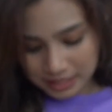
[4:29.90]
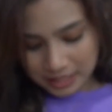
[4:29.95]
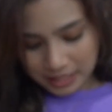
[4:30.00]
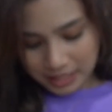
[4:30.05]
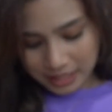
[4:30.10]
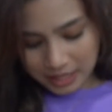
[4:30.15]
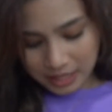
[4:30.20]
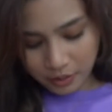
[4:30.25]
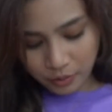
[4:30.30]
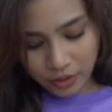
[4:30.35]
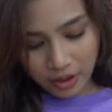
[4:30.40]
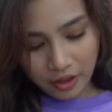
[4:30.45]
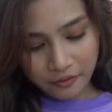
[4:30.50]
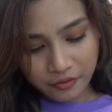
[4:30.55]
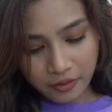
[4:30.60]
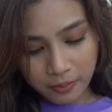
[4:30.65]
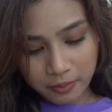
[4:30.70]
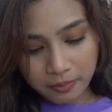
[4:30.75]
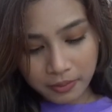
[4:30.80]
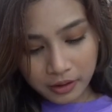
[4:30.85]
And we
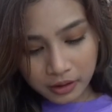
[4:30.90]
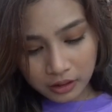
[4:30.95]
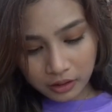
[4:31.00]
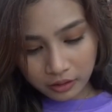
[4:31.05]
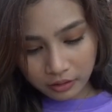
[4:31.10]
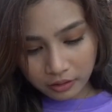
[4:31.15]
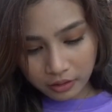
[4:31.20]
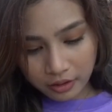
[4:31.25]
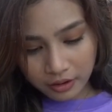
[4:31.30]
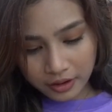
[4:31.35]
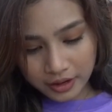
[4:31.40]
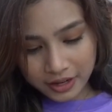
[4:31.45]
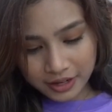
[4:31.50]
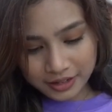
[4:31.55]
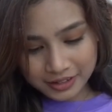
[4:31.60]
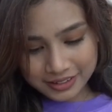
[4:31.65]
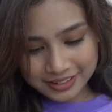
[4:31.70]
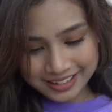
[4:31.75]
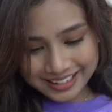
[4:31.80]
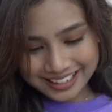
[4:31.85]
have a
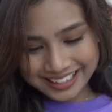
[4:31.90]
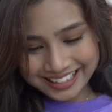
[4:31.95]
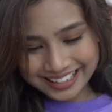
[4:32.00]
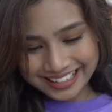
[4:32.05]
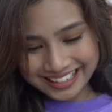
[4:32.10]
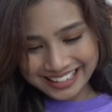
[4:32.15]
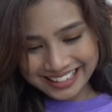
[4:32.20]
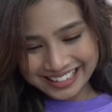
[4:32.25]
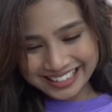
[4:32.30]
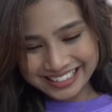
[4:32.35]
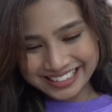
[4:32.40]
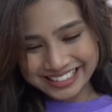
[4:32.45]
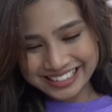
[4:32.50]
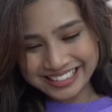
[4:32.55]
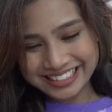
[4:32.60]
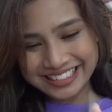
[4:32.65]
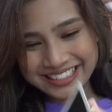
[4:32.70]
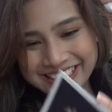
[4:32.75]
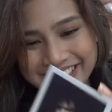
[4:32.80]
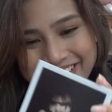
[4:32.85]
Polaroid.
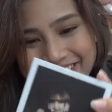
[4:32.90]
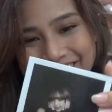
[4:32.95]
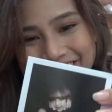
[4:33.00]
Eesh, so